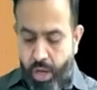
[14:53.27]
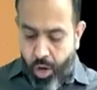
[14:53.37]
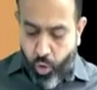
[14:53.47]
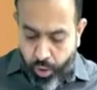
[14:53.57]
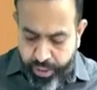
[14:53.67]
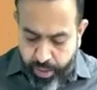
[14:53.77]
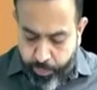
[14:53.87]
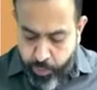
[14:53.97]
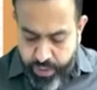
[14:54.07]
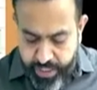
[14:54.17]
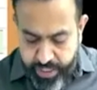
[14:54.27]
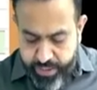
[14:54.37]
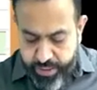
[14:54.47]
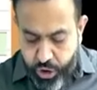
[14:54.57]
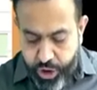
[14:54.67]
or deposited
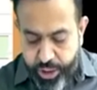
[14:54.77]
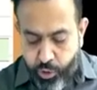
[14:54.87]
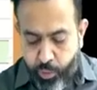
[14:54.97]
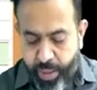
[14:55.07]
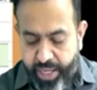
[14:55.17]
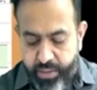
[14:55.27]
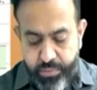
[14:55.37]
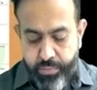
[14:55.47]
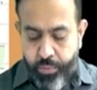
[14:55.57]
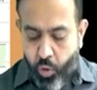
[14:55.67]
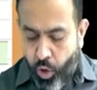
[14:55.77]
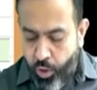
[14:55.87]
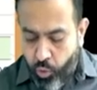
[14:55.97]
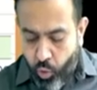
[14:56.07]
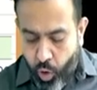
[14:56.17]
in the schedule bank or
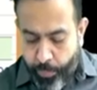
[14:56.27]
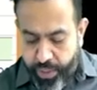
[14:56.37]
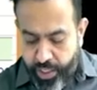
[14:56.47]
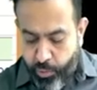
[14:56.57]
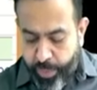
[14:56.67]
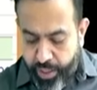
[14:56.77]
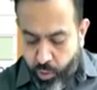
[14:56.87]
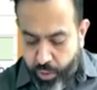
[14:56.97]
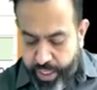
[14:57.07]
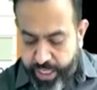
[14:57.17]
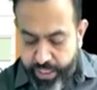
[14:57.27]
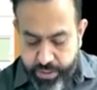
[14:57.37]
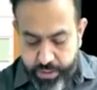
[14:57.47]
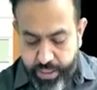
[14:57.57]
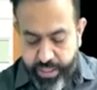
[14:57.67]
cooperative bank or
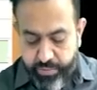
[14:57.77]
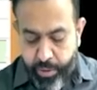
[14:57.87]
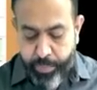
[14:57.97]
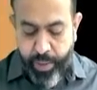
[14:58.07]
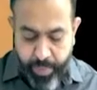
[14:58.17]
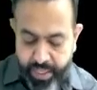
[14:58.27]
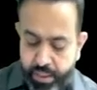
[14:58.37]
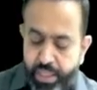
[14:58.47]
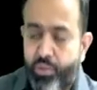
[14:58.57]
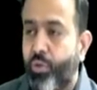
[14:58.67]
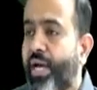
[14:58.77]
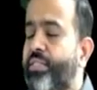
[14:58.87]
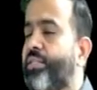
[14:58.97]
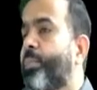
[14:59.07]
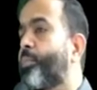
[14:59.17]
industrial development bank. So
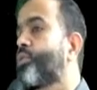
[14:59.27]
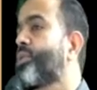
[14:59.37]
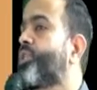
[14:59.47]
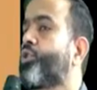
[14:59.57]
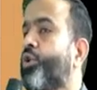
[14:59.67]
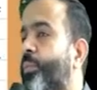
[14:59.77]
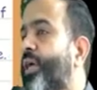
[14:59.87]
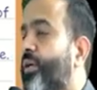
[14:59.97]
guys, deposit should be